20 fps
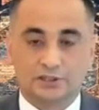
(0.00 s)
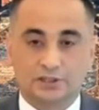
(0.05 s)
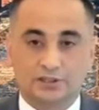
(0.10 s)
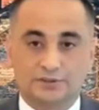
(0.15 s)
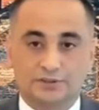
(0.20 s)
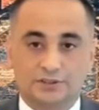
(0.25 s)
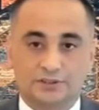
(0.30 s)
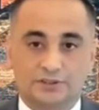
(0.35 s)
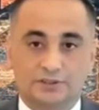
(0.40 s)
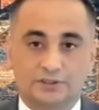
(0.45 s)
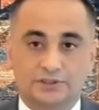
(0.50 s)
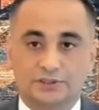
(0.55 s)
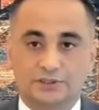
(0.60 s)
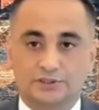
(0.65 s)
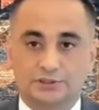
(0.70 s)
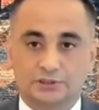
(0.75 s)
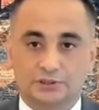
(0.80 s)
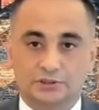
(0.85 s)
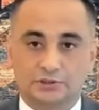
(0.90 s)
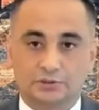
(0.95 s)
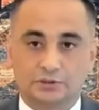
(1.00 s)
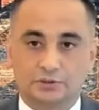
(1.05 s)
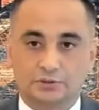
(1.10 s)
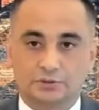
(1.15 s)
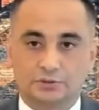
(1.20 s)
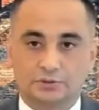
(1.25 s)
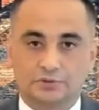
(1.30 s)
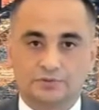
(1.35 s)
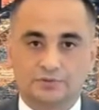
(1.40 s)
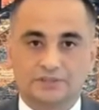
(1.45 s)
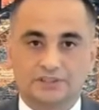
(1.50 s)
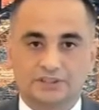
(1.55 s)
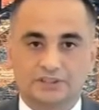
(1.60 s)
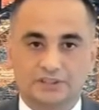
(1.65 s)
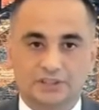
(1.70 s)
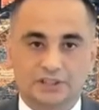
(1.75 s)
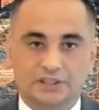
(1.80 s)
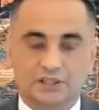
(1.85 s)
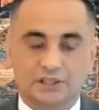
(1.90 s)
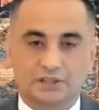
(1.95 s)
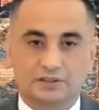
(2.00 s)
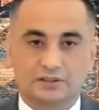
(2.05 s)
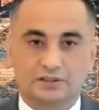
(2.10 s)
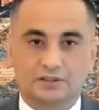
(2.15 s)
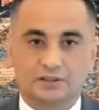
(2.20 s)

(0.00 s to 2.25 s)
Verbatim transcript: under international law to investigate,